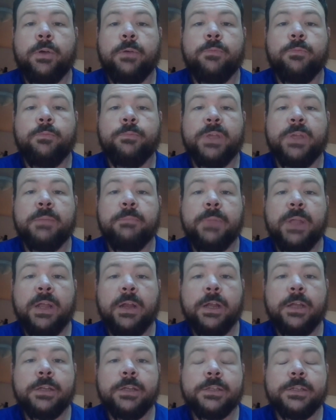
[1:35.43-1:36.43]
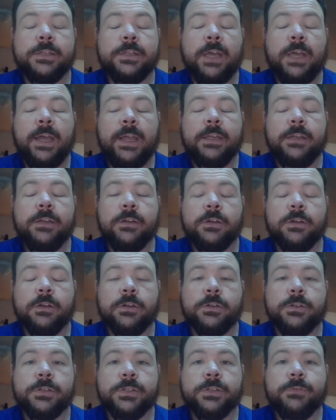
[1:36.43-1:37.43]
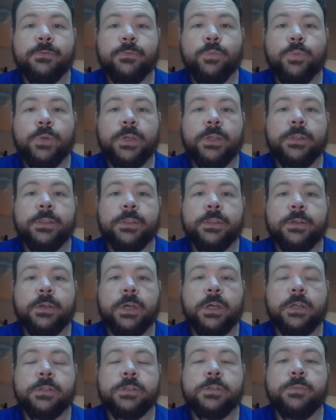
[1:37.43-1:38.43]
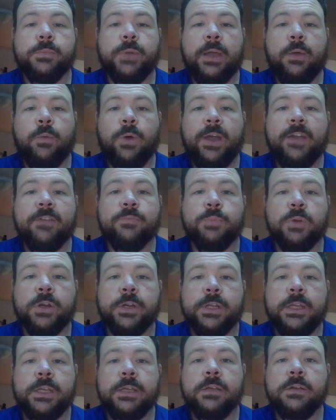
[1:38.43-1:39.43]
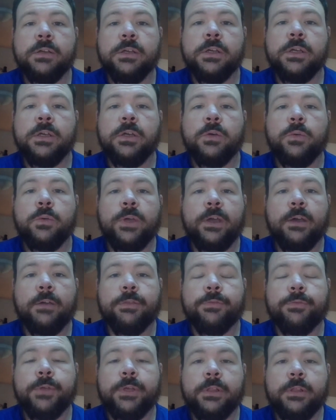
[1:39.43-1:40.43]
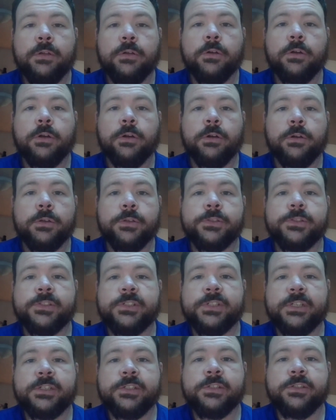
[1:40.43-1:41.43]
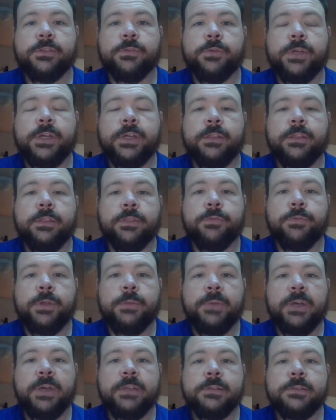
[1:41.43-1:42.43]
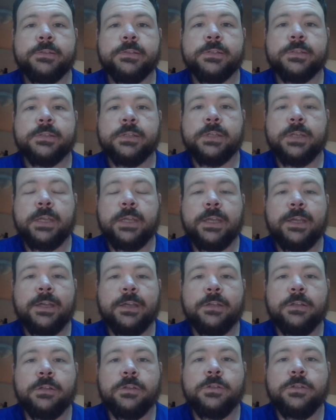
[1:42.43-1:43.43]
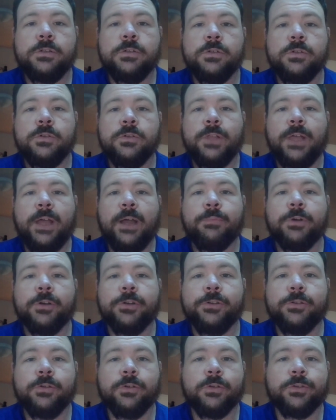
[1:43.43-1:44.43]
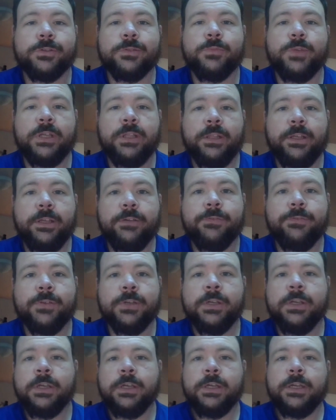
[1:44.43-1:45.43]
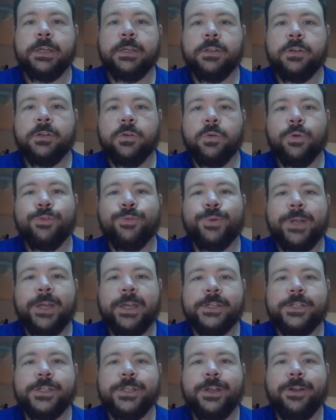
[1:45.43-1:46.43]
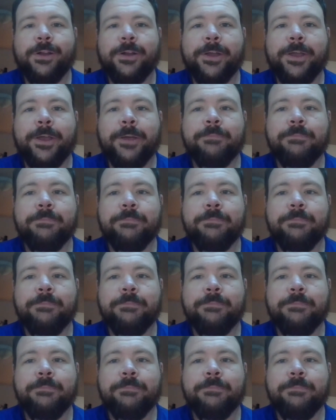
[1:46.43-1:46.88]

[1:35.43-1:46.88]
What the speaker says: Been married to 9 years with to my wife Brittany. We have three little girls, 6, 3, and 3 months, and two Labradoodles, and we live in the North Wenatchee area.